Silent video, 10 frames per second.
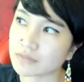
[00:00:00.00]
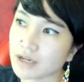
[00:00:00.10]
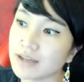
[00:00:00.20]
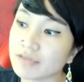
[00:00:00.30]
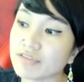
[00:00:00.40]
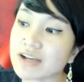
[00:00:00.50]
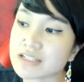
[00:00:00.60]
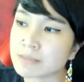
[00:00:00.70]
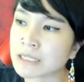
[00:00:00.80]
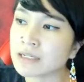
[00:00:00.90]
and
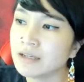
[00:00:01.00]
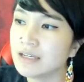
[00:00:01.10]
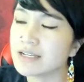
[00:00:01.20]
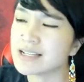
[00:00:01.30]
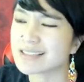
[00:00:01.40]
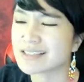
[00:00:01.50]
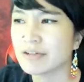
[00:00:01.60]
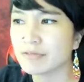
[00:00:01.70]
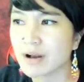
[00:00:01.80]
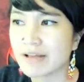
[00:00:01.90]
affects me, is the
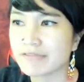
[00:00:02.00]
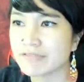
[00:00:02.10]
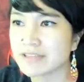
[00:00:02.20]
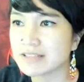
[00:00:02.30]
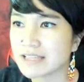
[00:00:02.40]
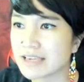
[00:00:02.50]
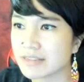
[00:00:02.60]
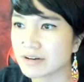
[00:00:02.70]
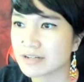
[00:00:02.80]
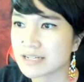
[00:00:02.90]
stuff where I feel like
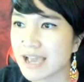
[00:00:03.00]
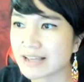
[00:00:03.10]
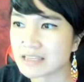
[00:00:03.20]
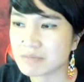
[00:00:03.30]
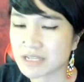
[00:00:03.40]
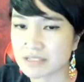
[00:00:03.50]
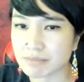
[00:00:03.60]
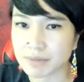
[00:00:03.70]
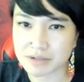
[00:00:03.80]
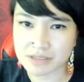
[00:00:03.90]
they're attacking me as a
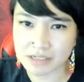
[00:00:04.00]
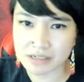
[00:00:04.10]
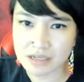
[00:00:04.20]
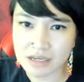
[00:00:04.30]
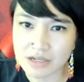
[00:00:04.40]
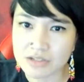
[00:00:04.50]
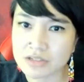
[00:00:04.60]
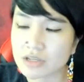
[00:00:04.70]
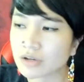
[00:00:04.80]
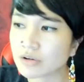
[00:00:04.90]
person.
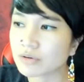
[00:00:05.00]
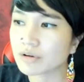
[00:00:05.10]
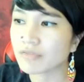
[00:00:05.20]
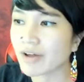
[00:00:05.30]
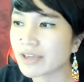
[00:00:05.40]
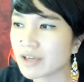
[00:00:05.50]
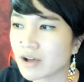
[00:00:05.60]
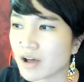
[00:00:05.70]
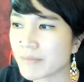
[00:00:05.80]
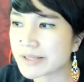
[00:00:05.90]
So if I get
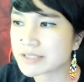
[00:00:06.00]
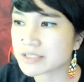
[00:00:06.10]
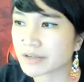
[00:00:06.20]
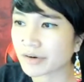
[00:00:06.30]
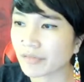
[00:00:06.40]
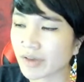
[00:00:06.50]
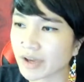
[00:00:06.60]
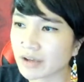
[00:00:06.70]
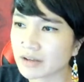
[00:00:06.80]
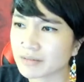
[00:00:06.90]
comments that are
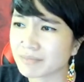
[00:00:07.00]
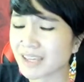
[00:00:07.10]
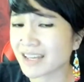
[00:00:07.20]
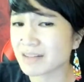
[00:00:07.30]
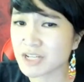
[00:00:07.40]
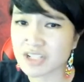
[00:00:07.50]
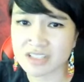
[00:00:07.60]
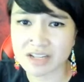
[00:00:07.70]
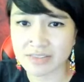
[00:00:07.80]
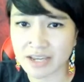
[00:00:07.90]
like, the
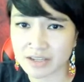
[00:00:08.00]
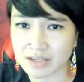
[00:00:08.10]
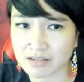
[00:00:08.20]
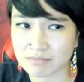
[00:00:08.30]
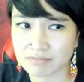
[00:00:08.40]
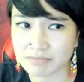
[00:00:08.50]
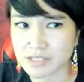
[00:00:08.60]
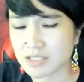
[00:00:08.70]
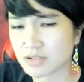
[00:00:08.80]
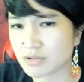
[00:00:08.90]
animation's not that good,
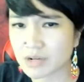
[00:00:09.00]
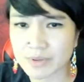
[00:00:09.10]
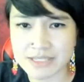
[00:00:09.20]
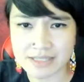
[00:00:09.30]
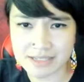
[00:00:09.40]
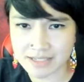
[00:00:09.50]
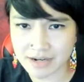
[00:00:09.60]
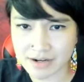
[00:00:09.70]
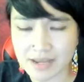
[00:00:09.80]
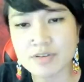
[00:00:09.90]
this story wasn't that
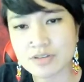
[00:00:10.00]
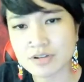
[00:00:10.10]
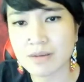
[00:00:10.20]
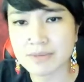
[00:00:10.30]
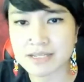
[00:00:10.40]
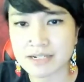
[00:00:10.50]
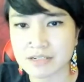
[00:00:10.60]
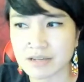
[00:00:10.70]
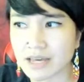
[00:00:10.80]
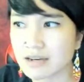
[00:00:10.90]
scary, and those are comments that I
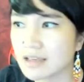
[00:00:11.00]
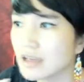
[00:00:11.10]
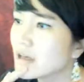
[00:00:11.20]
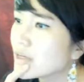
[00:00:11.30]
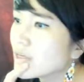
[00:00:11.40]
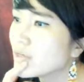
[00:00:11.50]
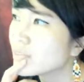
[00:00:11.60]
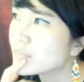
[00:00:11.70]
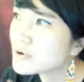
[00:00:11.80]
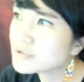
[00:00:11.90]
do get,
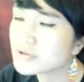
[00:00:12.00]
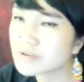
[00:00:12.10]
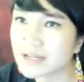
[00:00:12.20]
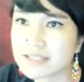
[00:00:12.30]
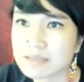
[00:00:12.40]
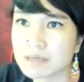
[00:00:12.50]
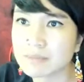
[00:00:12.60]
those don't get to me